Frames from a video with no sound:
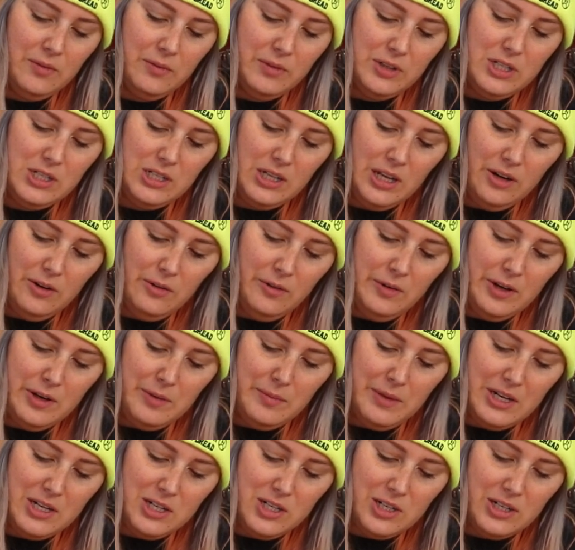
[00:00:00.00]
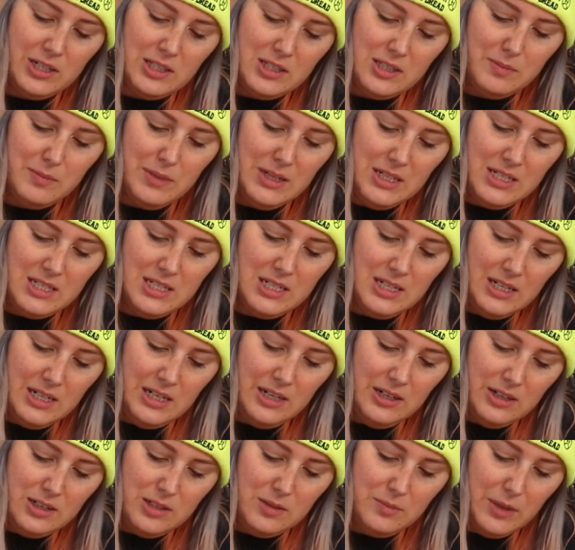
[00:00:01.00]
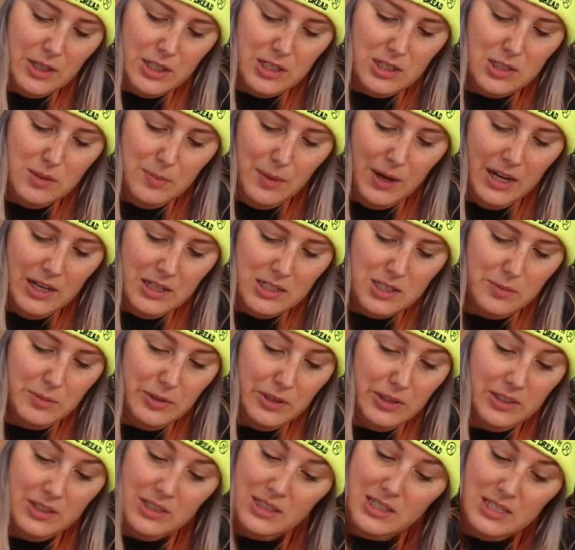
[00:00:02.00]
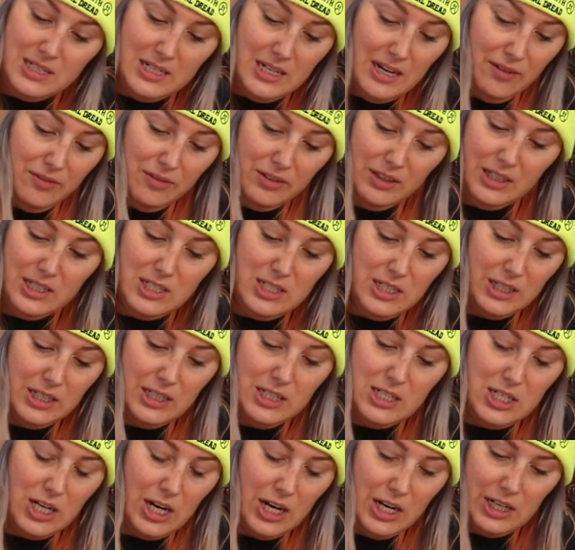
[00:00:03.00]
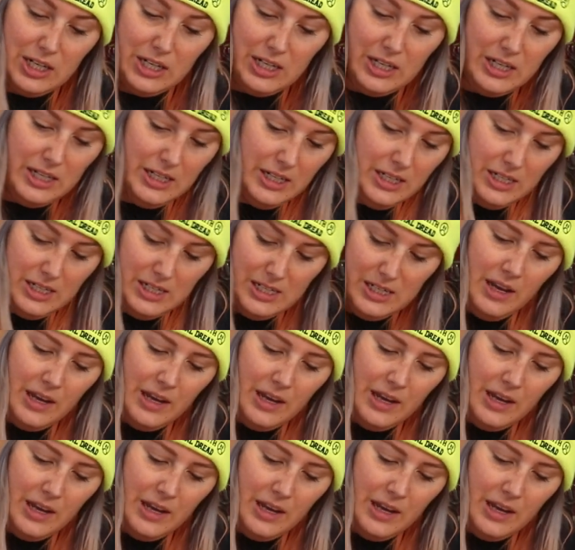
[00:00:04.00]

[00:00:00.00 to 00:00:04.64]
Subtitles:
We just kind of want to make sure it's mixed in here as much as possible. This definitely took it darker.